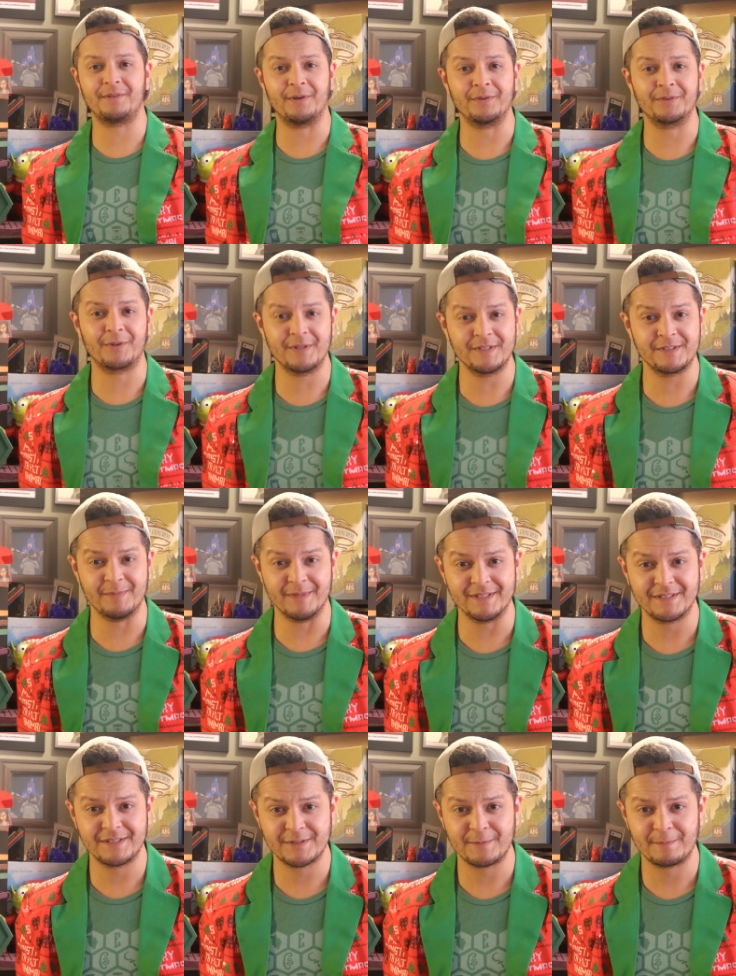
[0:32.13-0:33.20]
Throne
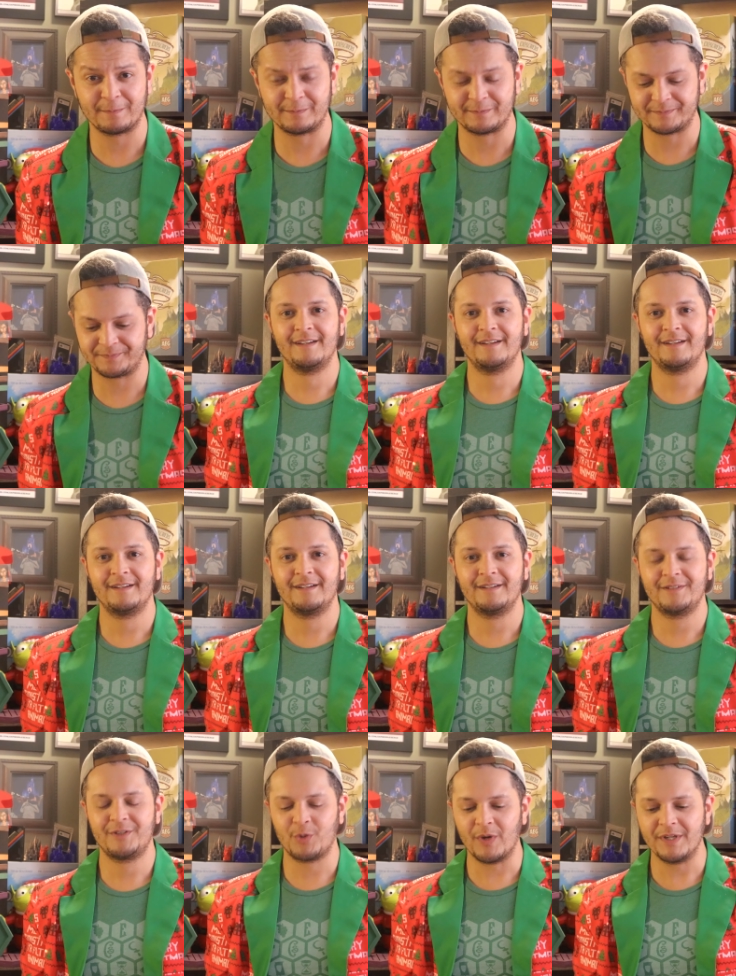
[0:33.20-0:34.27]
Christmas.
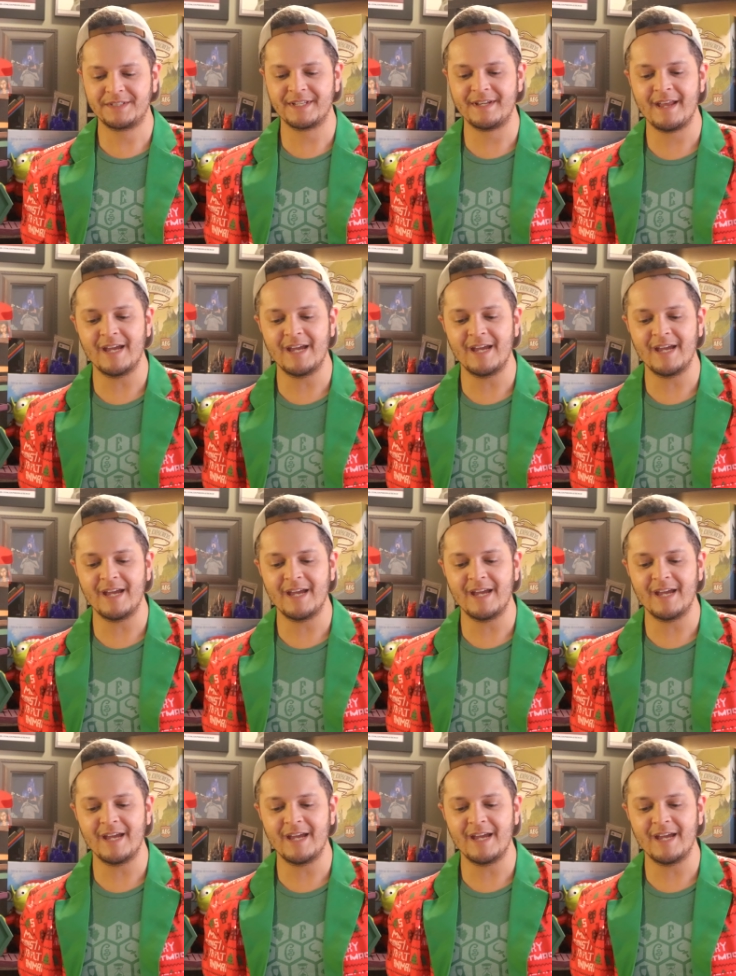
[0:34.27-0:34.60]
'Twas the